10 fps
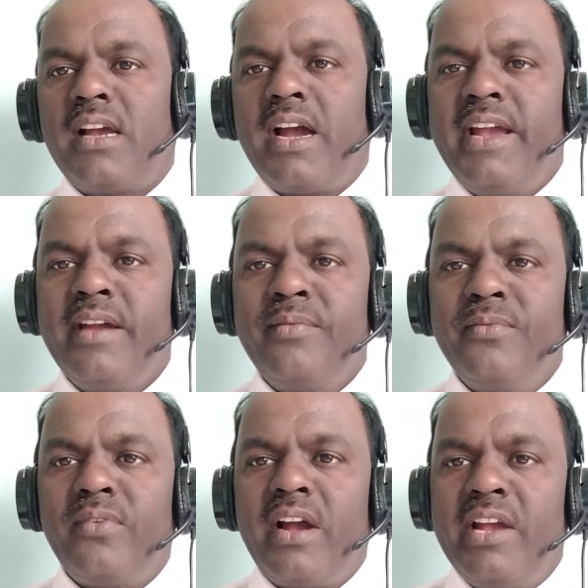I
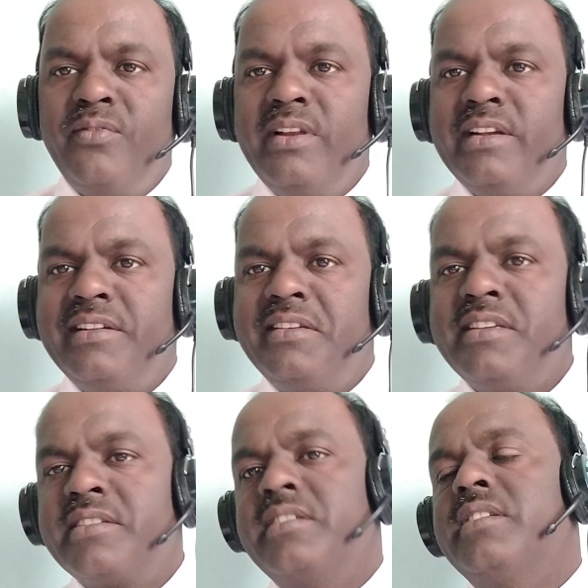will
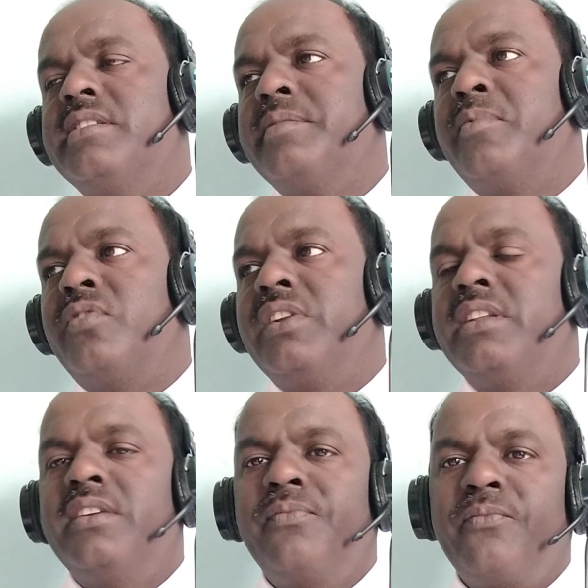discuss about the